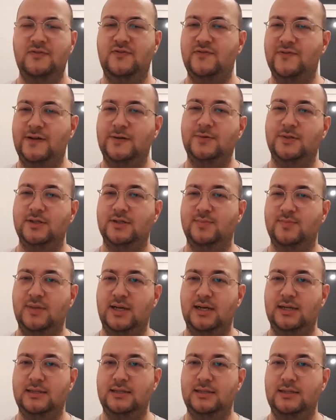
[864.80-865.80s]
Focus,
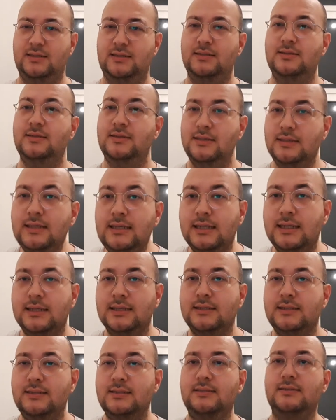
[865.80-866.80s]
Martin.
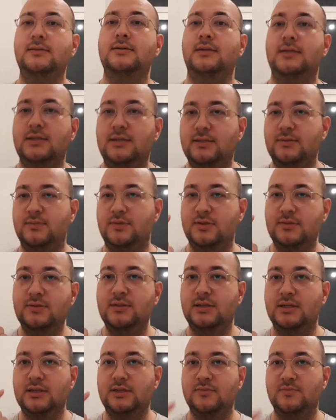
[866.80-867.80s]
Yes, I should.
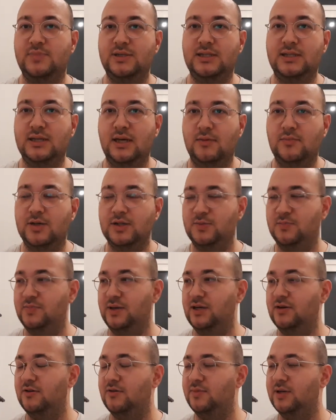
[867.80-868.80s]
I should be so much
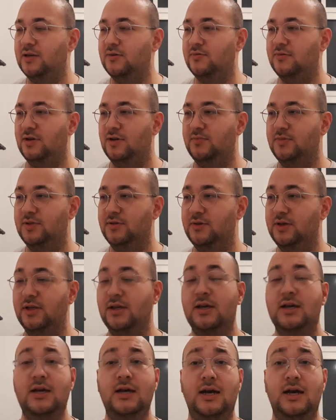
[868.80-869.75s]
better about what I'm doing.